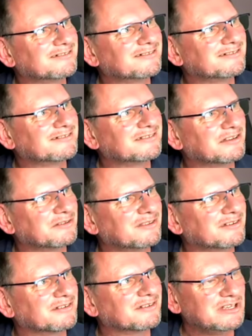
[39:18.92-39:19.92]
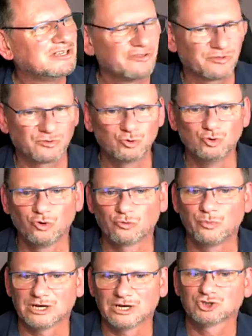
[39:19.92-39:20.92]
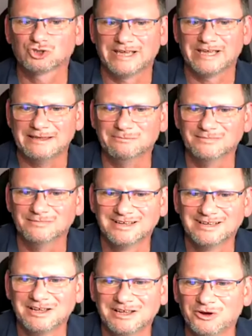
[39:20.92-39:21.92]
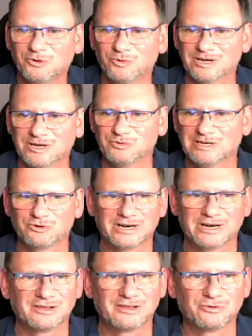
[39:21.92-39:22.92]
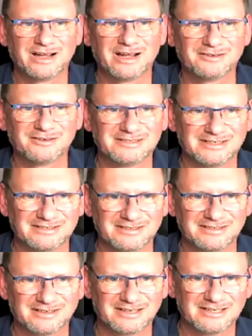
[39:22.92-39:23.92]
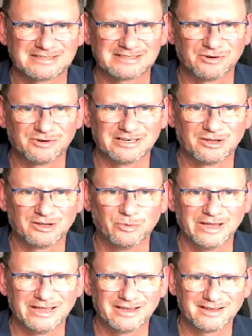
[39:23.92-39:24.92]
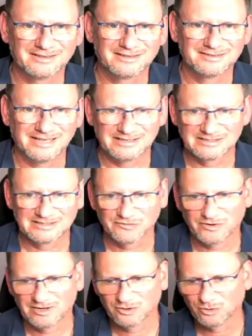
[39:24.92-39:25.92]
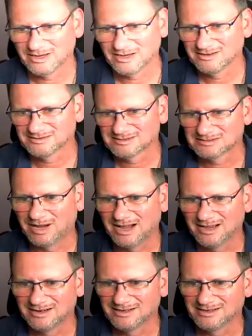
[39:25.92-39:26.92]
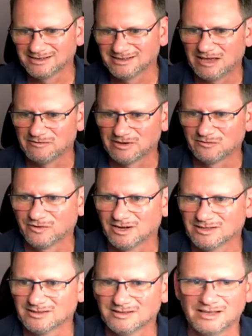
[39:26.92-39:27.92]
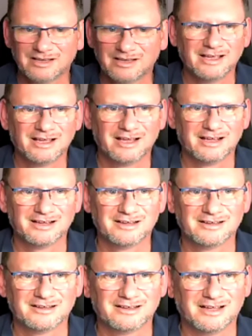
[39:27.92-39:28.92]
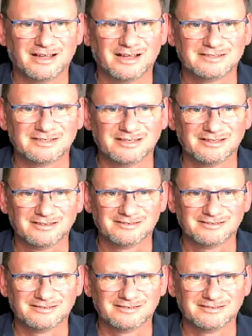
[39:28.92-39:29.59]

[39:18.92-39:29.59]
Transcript: the toothbrush game, when we are running around and the kids are running away and Daddy's following, smiling, having fun, until